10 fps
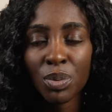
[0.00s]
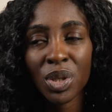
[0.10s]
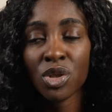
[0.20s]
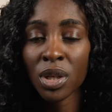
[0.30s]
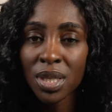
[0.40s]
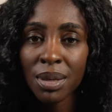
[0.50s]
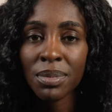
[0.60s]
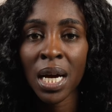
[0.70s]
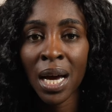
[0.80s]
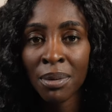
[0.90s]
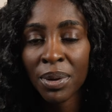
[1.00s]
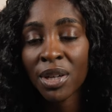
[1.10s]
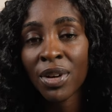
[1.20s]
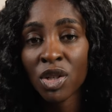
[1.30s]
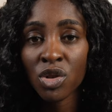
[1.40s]
which took some time, but
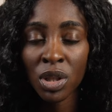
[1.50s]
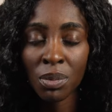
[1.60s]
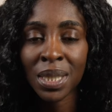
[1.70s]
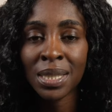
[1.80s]
eventually we